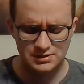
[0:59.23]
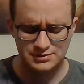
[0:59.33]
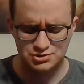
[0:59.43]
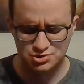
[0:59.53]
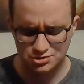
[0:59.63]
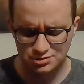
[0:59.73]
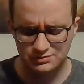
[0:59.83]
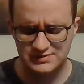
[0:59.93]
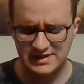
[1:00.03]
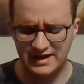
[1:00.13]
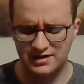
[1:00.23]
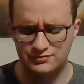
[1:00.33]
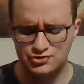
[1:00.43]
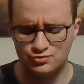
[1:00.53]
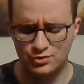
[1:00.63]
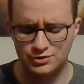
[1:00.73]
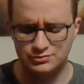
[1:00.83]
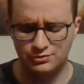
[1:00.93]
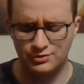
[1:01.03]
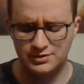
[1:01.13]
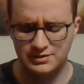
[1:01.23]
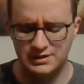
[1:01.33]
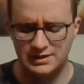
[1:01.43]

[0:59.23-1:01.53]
the truths out of your word, Lord.